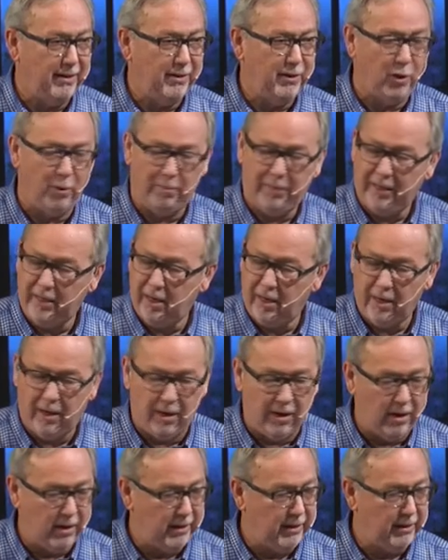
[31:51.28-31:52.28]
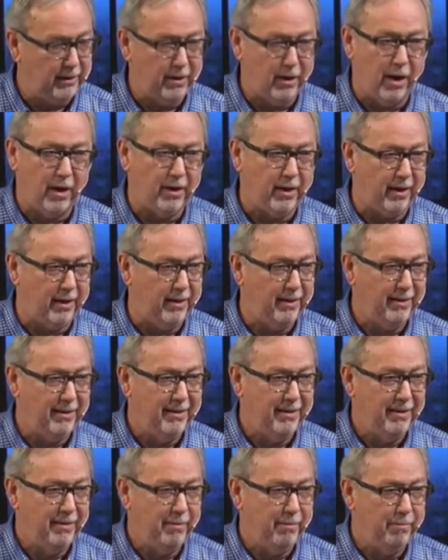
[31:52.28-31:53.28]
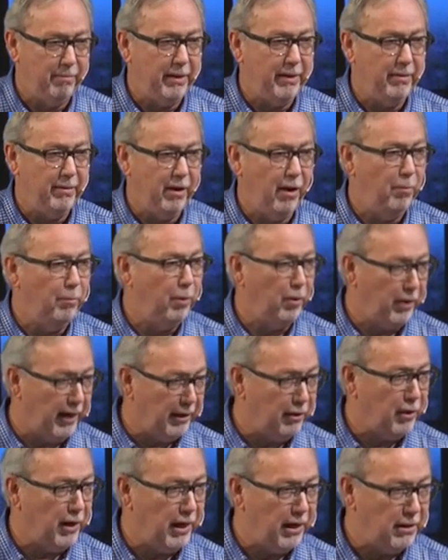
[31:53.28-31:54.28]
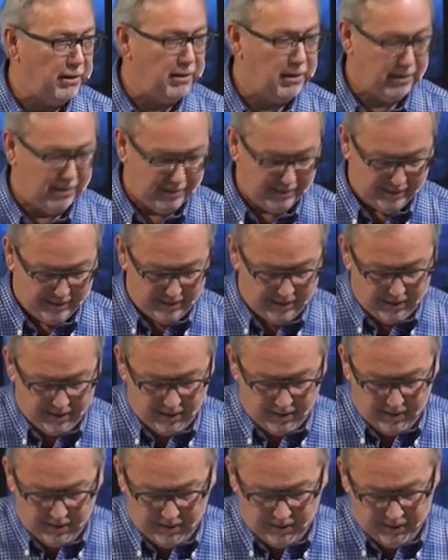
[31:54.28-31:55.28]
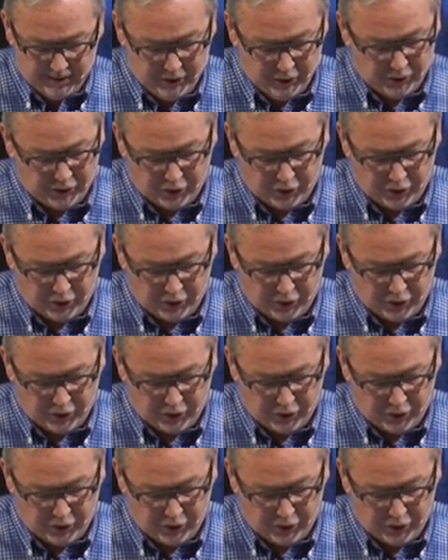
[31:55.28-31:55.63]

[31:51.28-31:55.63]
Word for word: Don't be arrogant and cocky. Be humble like Christ. Years